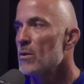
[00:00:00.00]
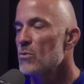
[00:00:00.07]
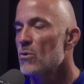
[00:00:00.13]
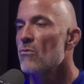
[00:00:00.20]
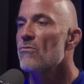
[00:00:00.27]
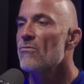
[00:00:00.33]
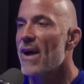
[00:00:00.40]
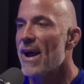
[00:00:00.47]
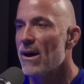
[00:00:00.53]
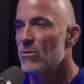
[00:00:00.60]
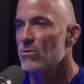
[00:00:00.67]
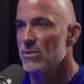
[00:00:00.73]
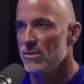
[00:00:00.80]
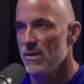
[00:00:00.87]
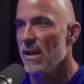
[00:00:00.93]

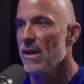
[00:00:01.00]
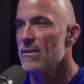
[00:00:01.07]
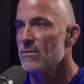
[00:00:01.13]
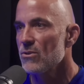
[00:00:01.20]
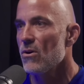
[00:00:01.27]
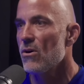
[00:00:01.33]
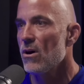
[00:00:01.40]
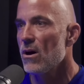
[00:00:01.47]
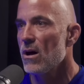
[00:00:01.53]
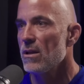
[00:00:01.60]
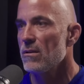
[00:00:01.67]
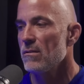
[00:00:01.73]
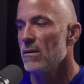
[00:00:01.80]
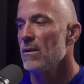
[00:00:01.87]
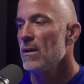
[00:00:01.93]
profound stance
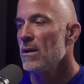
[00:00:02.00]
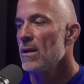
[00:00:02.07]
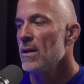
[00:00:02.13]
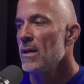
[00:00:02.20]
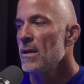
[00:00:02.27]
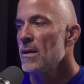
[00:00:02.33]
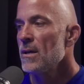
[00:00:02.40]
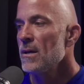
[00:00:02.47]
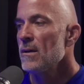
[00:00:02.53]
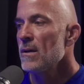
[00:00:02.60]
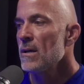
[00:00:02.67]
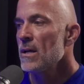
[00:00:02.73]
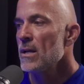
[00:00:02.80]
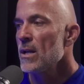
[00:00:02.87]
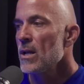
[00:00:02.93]
on
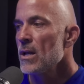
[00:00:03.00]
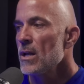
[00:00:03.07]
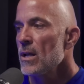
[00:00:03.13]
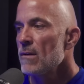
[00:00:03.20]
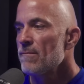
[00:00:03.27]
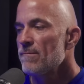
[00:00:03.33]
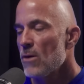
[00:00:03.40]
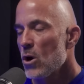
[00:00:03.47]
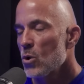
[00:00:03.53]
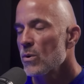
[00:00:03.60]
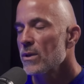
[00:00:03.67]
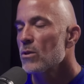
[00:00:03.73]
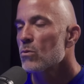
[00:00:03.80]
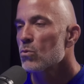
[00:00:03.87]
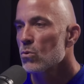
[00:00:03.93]

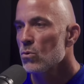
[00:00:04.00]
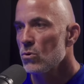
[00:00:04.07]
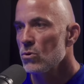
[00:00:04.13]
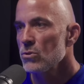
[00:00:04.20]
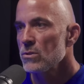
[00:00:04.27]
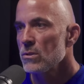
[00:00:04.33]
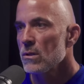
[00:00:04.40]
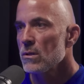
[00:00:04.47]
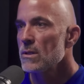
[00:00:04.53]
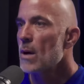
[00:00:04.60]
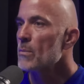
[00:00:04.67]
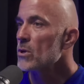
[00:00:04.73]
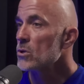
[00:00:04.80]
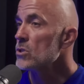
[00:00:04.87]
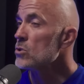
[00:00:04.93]
following the rules,
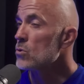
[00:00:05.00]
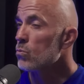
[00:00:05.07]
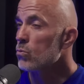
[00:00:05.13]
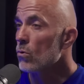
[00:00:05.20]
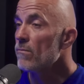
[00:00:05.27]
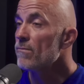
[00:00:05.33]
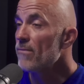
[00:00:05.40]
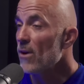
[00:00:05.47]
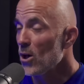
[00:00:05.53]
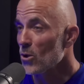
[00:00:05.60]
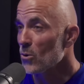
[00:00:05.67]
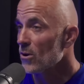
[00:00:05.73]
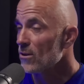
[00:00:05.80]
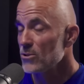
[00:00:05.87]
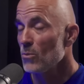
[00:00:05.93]
not because she's a rule
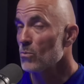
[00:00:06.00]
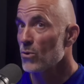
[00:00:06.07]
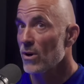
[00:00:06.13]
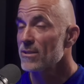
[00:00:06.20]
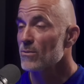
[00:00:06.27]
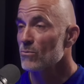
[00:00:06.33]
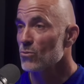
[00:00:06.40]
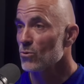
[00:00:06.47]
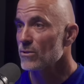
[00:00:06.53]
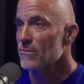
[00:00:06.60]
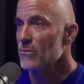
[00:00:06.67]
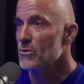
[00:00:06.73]
follower. She'll break some rules for